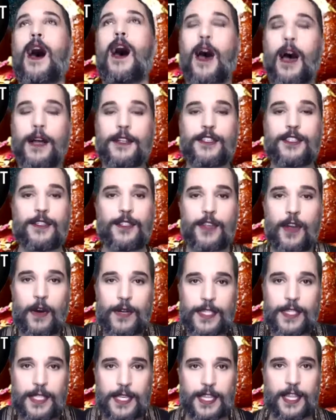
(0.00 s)
just
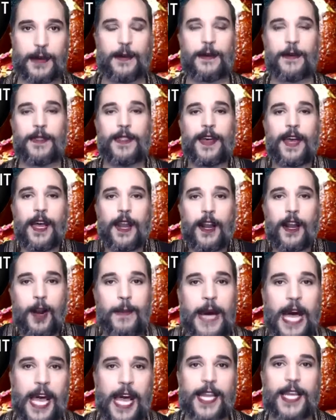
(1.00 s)
noticing that our
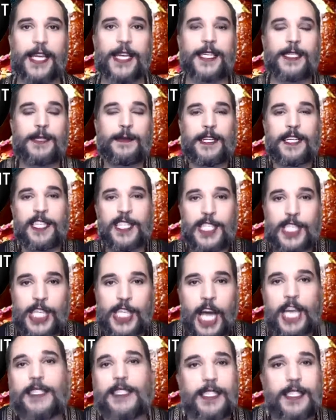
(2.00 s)
body has been
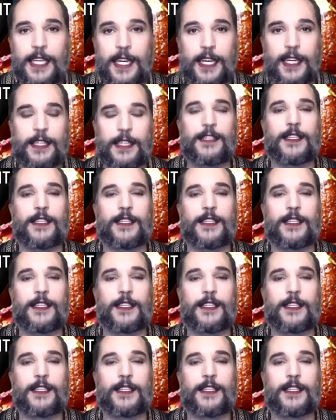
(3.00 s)
exhausted,